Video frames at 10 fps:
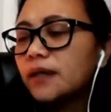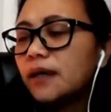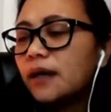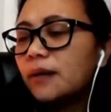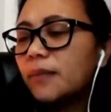
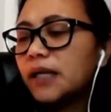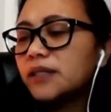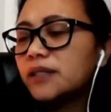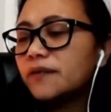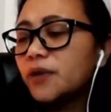
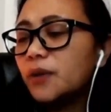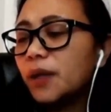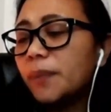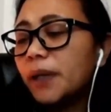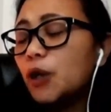answer for you,
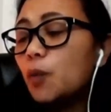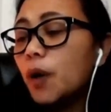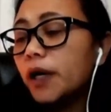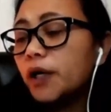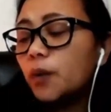but no
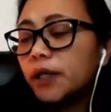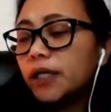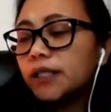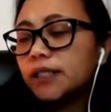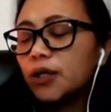one
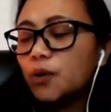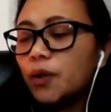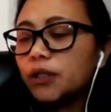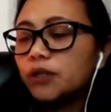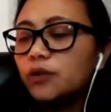can tell you
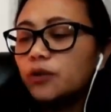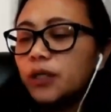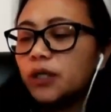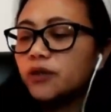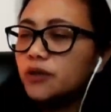what to do,
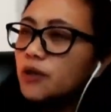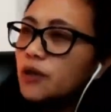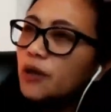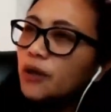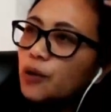because
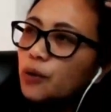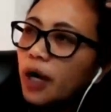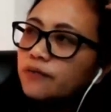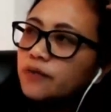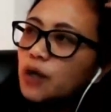you
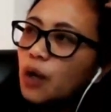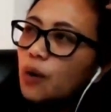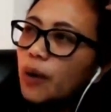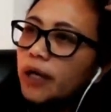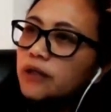have to go
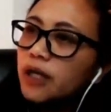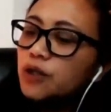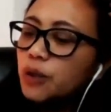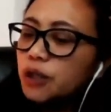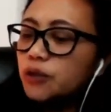and
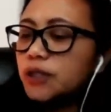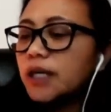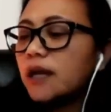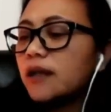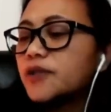do it yourself.